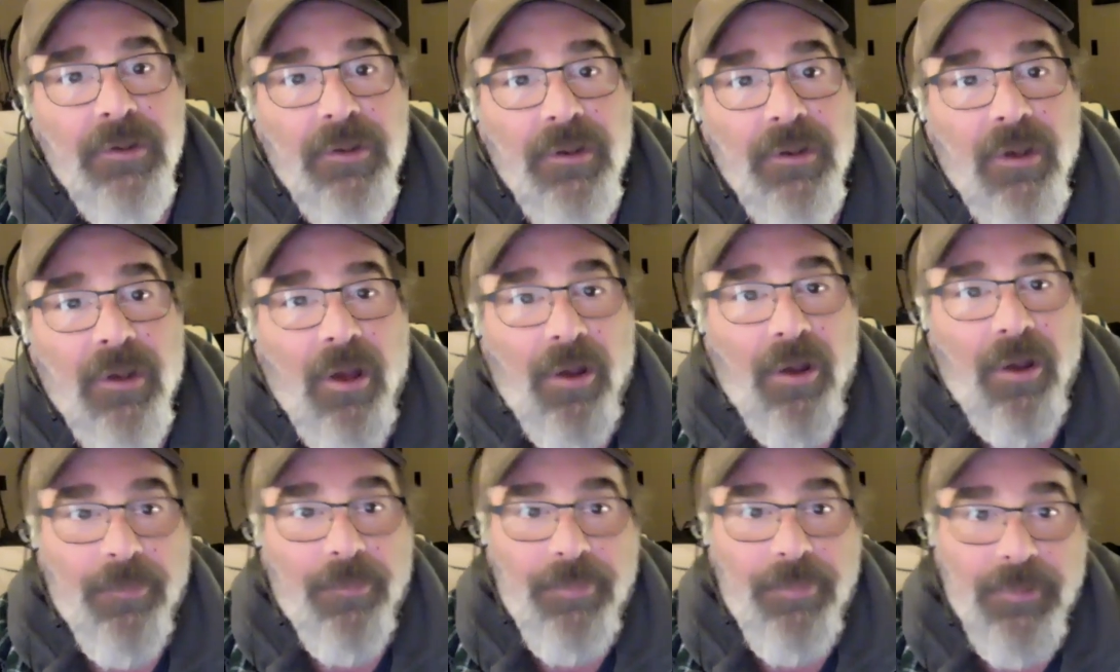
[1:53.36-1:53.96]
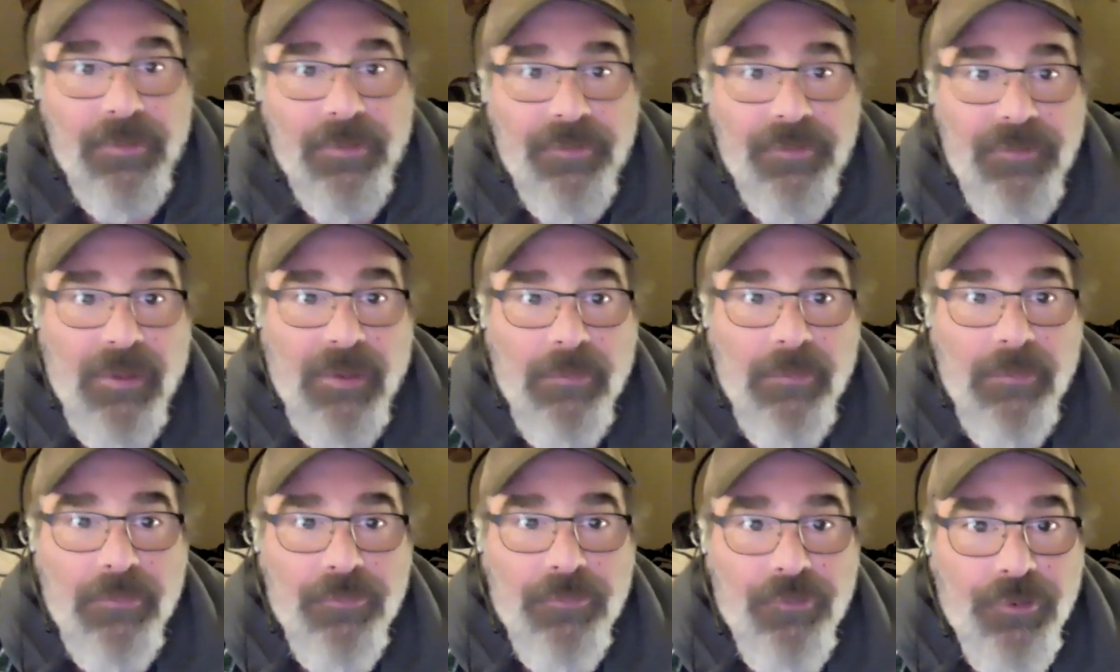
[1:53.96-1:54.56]
on a picnic
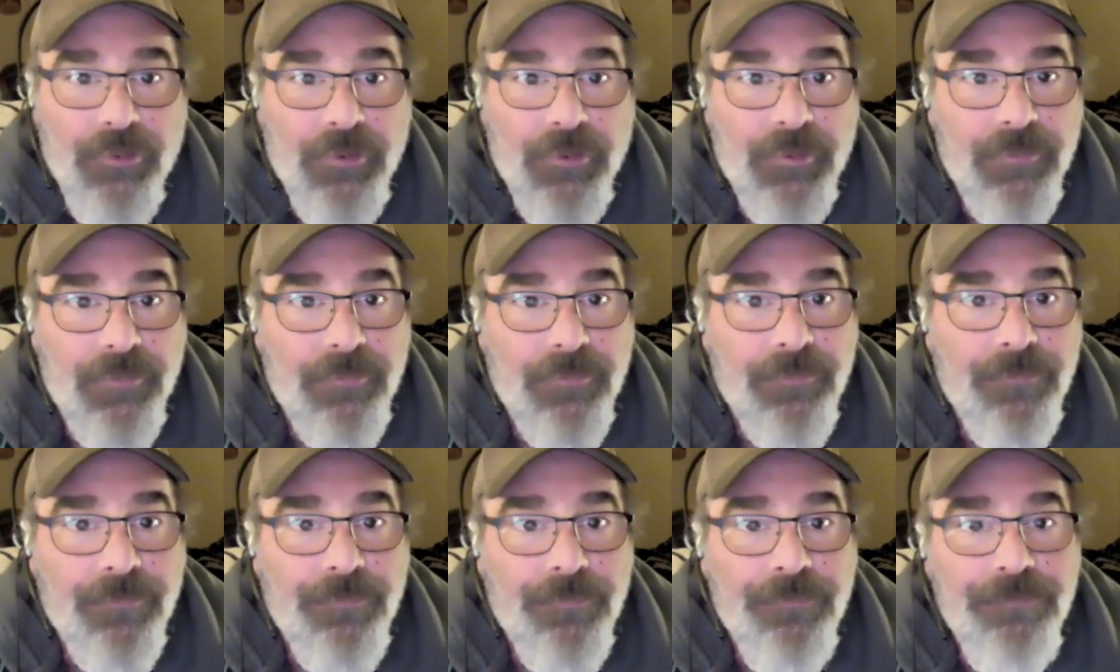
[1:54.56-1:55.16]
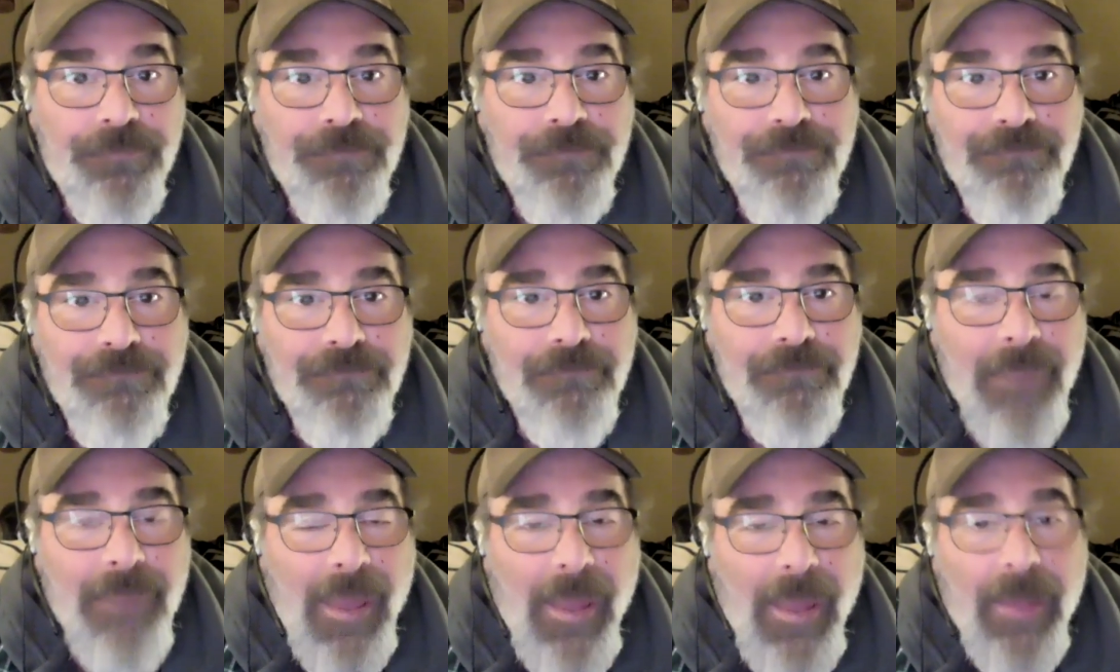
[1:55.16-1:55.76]
table drinking.
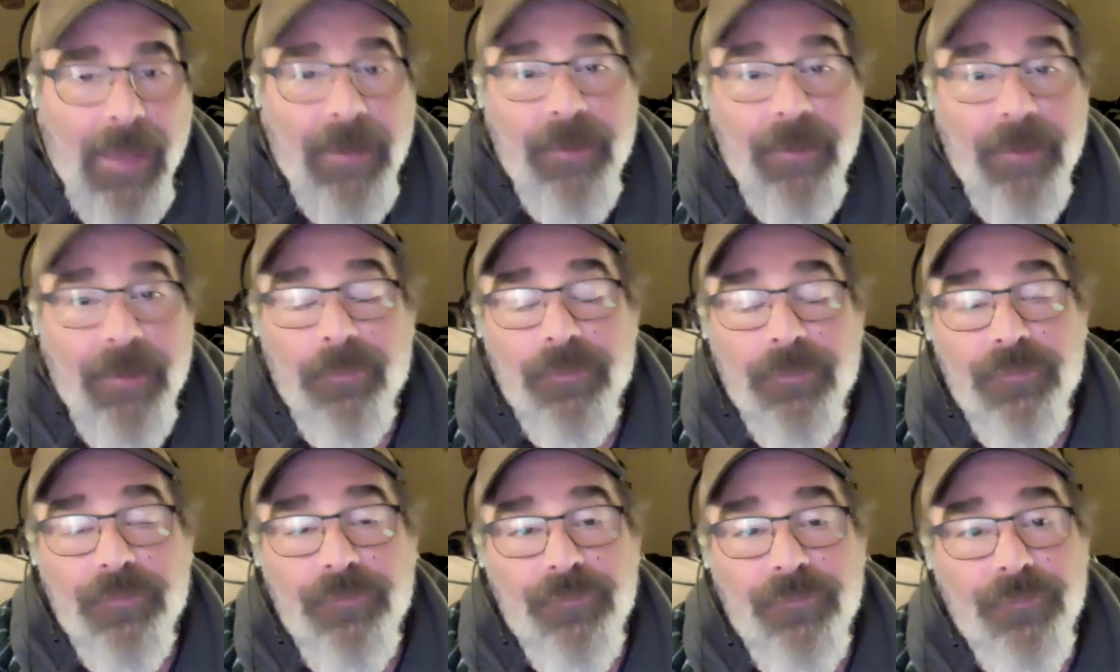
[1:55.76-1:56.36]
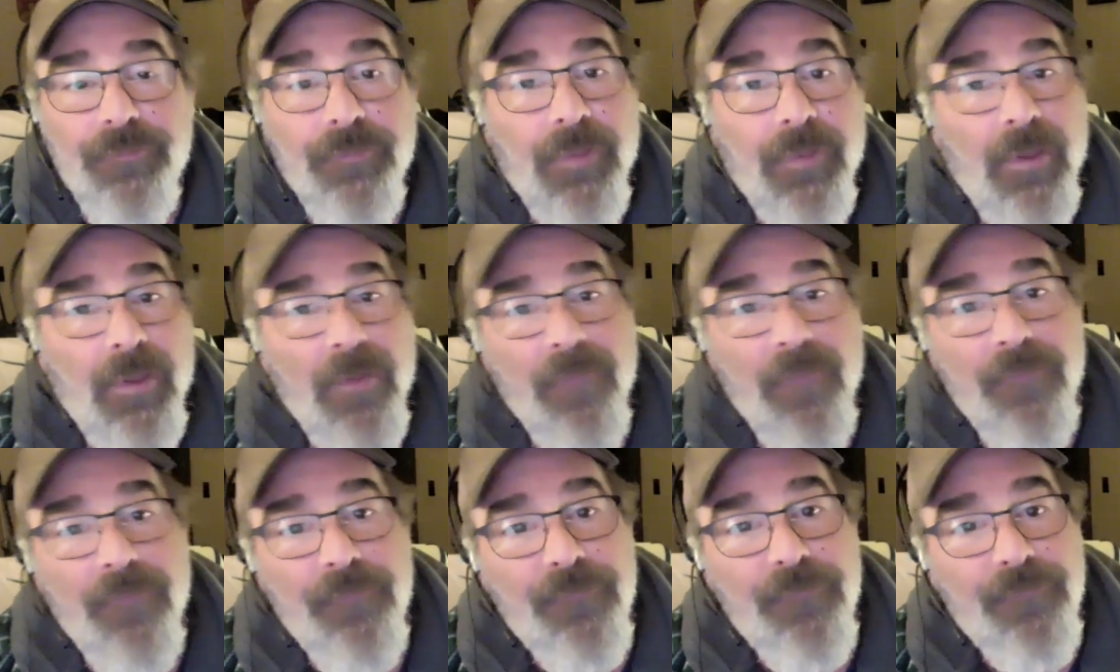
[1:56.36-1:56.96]
And it was
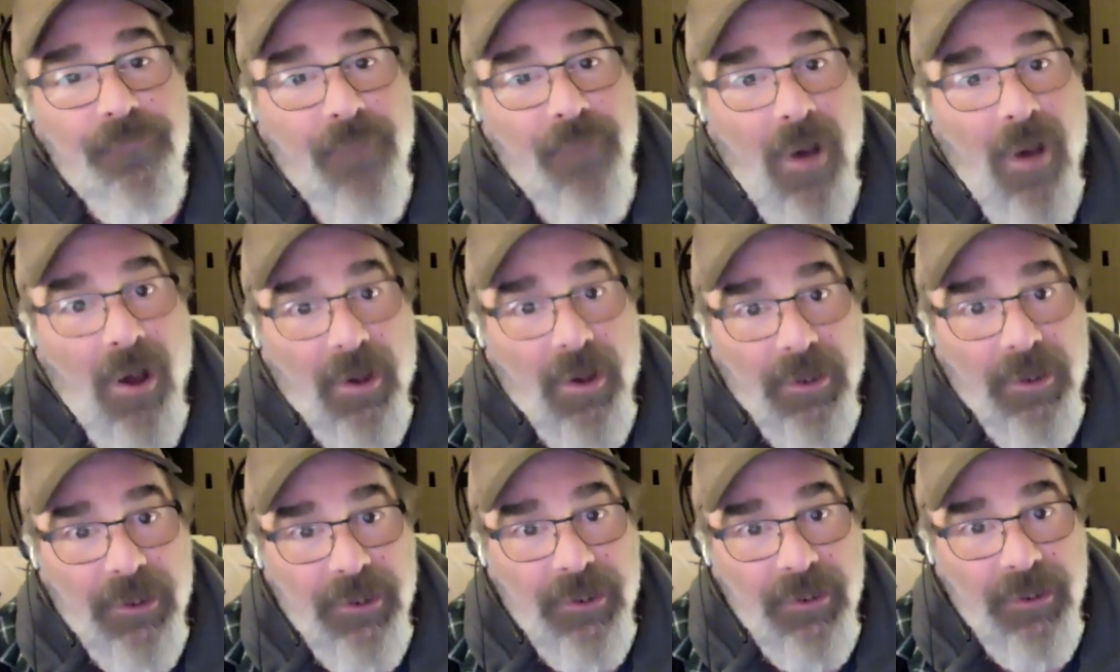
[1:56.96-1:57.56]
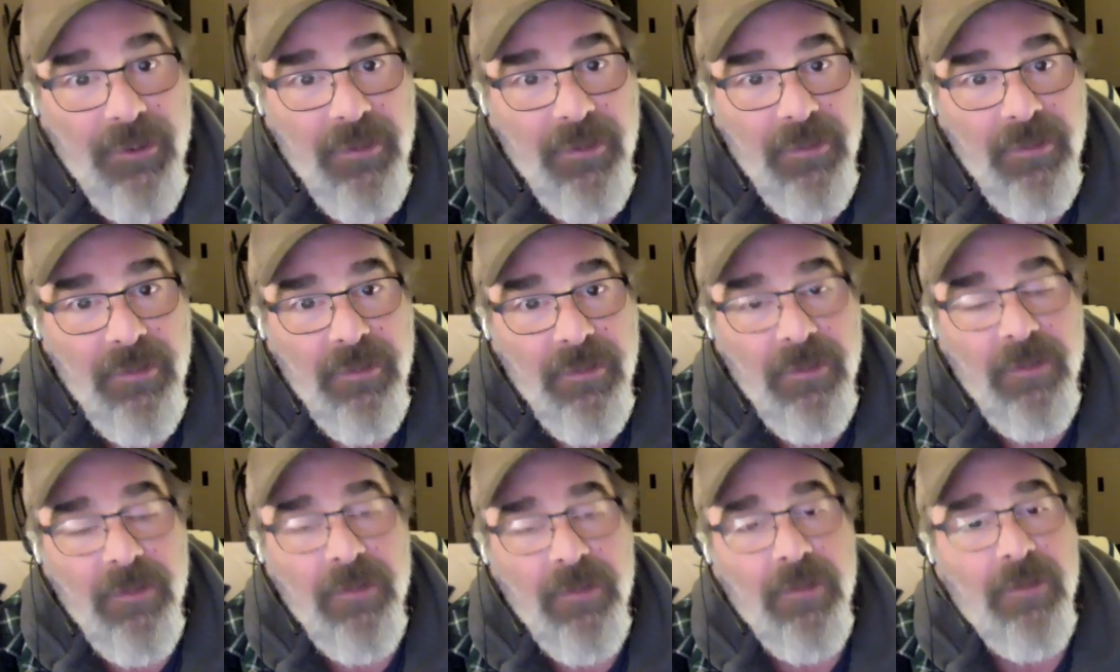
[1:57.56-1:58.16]
foggy,
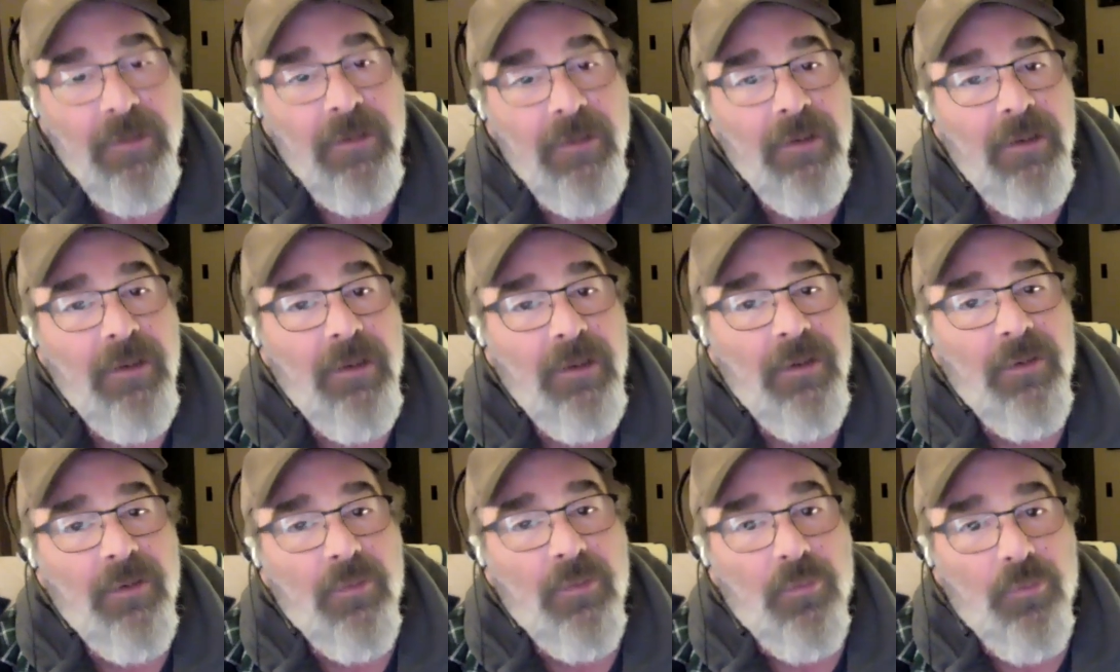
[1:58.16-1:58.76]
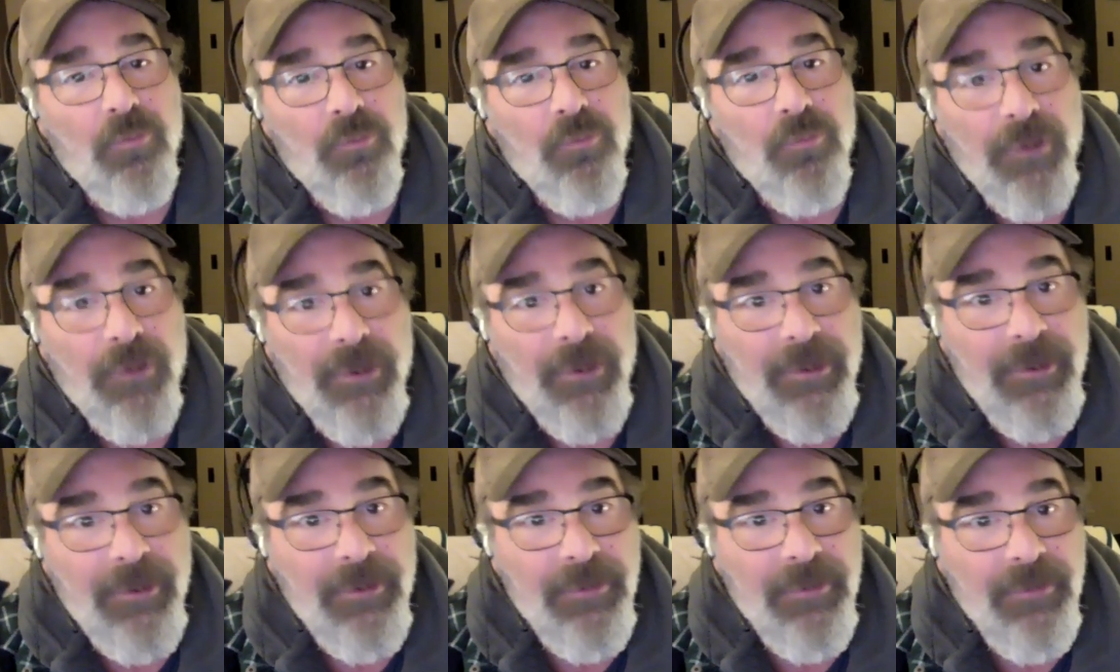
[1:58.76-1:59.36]

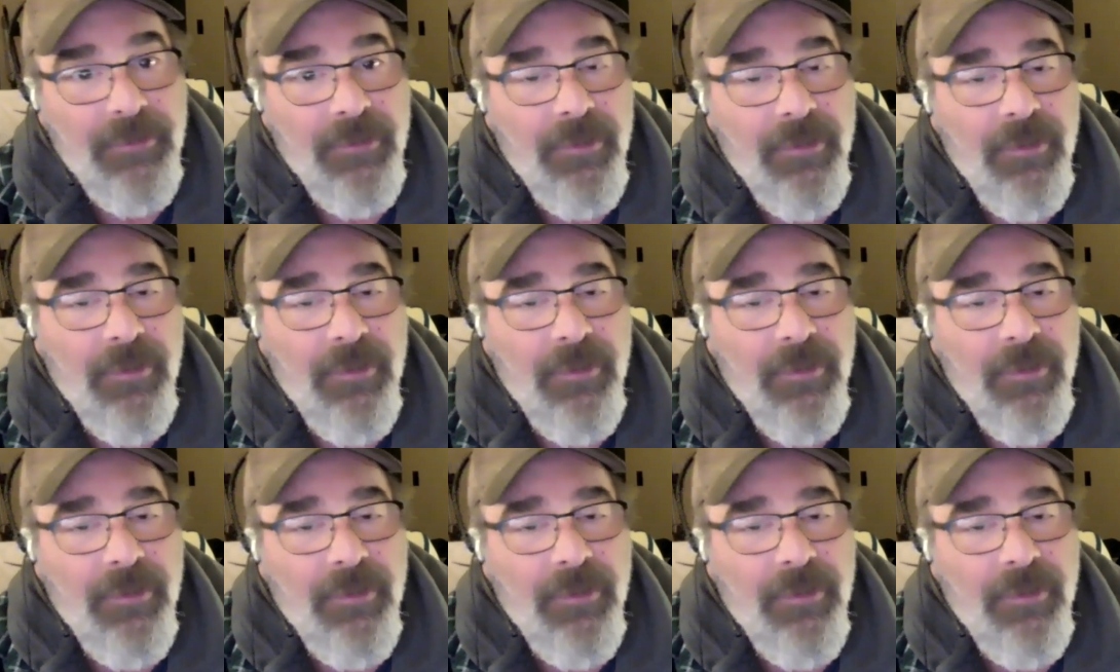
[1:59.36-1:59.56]
rain.